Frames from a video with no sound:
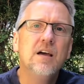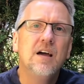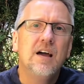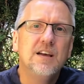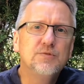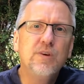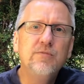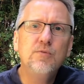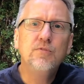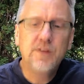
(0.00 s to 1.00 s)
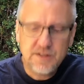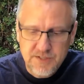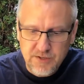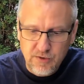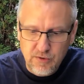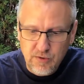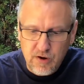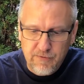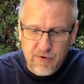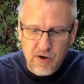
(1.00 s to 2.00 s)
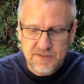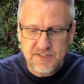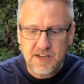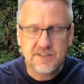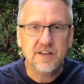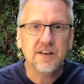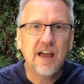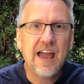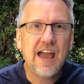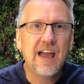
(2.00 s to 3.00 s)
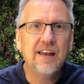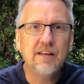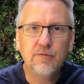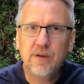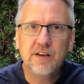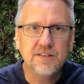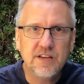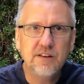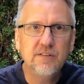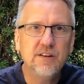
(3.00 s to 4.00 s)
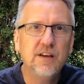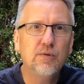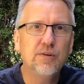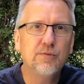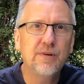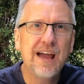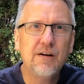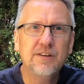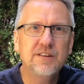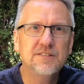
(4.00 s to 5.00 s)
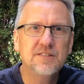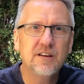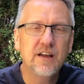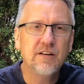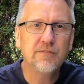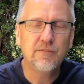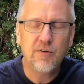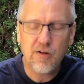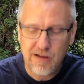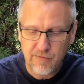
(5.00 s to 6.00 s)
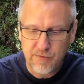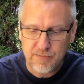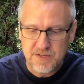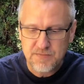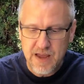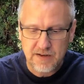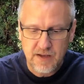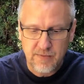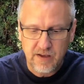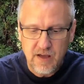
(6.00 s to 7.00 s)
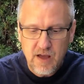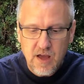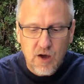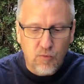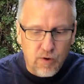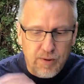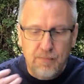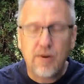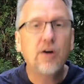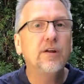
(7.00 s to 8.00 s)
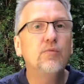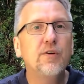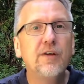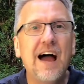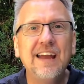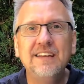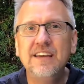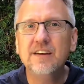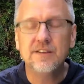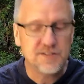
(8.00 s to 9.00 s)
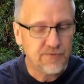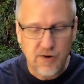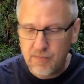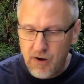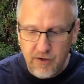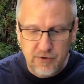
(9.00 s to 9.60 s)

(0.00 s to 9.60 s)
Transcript: As we've moved into a fall season and we continue to deal with the realities of the fallout from this pandemic, we're bombarded with ideas from other